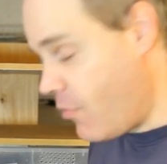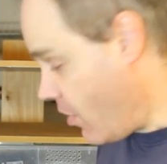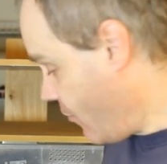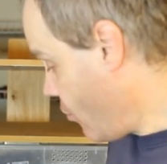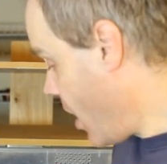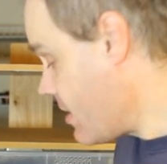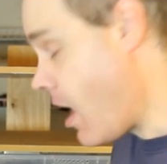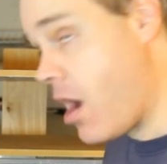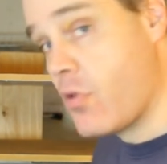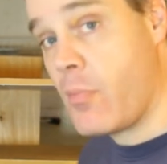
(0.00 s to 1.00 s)
But for right
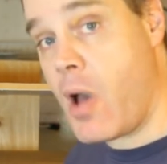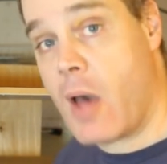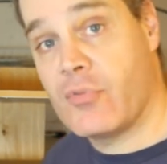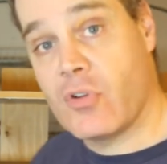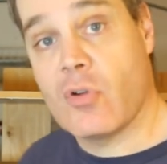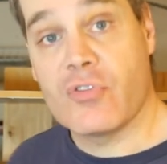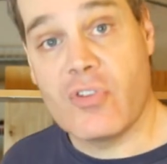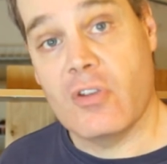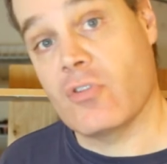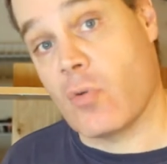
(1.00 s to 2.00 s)
now, the popsicle
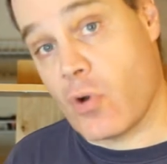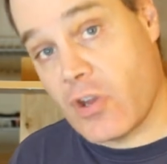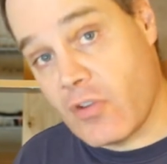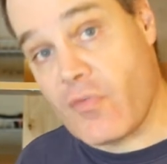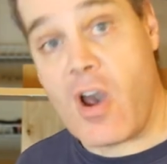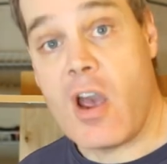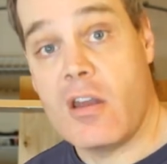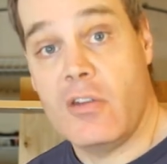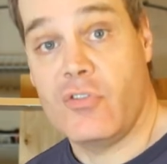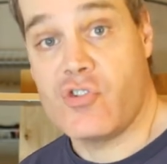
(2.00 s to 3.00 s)
sticks are working
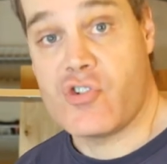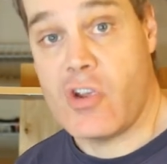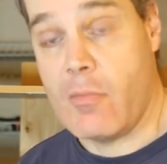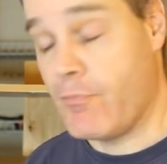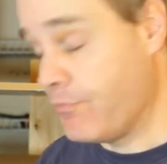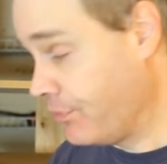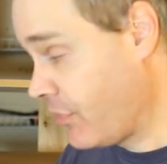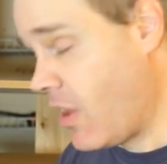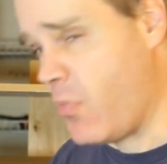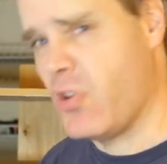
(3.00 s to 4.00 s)
fine as a shim.
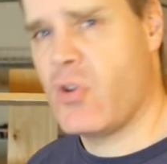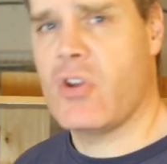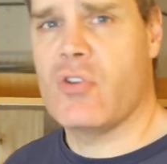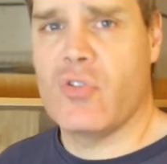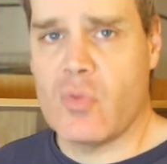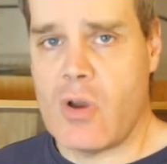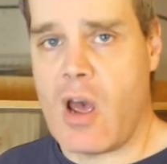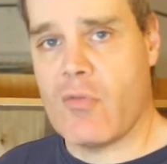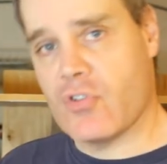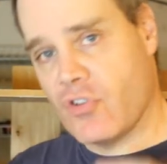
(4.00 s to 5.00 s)
But you could use
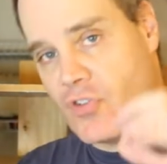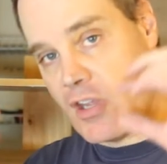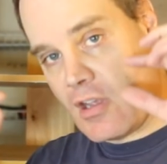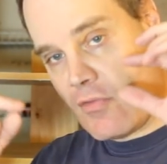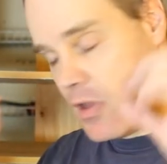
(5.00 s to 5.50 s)
whatever just to give